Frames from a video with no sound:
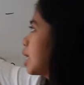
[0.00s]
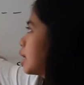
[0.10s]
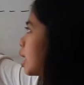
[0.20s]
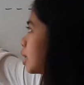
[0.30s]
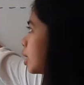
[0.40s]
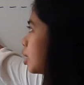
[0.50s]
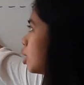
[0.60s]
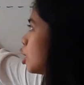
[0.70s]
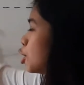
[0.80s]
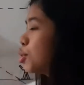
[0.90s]
line natin.
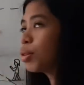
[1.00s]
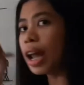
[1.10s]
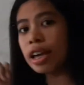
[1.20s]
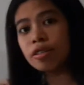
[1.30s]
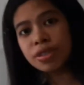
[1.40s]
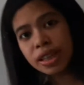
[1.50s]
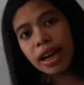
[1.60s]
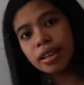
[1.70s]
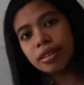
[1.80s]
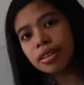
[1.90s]
Yung line of
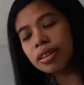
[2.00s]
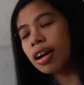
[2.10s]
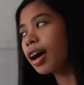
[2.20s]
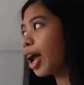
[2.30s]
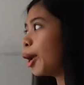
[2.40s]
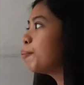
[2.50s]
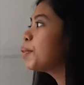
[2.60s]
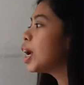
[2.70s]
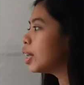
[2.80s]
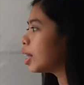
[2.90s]
sight. Okay?
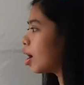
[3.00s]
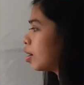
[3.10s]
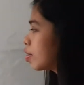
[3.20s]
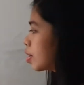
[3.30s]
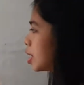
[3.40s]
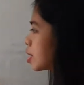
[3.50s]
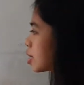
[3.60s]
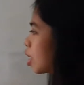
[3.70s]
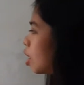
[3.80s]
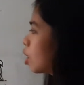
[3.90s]
Now, if
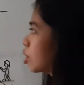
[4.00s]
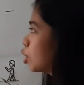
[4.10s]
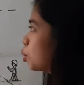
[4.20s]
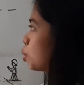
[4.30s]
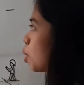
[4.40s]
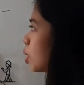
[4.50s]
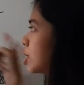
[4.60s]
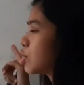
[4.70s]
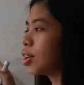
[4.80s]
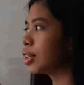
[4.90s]
these are the two
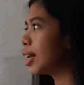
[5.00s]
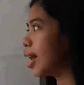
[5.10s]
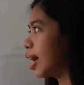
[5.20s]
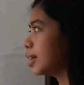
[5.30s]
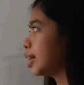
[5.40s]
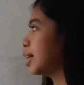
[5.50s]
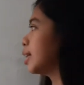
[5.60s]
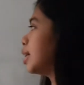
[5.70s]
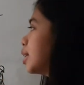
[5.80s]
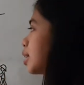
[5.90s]
horizontal lines,
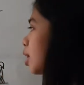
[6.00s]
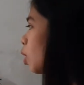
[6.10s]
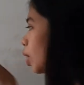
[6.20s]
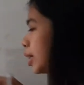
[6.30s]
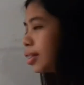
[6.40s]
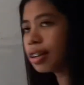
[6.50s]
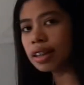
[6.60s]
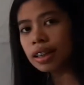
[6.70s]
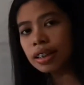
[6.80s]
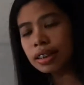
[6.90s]
and this is the
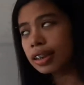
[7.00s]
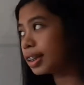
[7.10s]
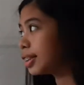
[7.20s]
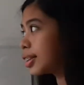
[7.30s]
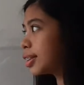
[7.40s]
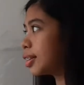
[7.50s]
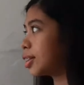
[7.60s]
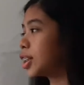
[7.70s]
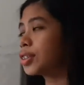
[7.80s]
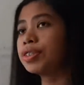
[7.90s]
this is the
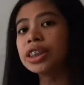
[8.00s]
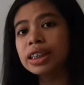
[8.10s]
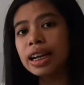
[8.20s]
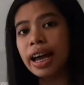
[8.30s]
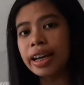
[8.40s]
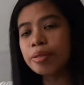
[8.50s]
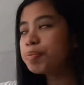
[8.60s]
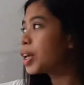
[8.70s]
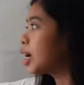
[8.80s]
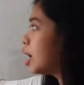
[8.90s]
transversal line,
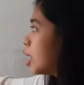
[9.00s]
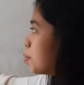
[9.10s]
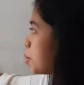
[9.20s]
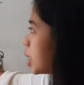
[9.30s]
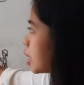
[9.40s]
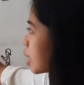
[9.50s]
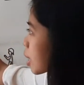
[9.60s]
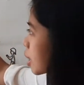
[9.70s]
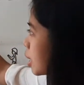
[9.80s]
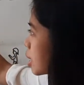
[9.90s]

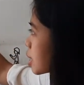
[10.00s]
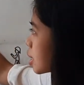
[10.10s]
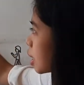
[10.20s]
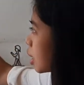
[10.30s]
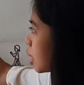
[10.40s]
meaning these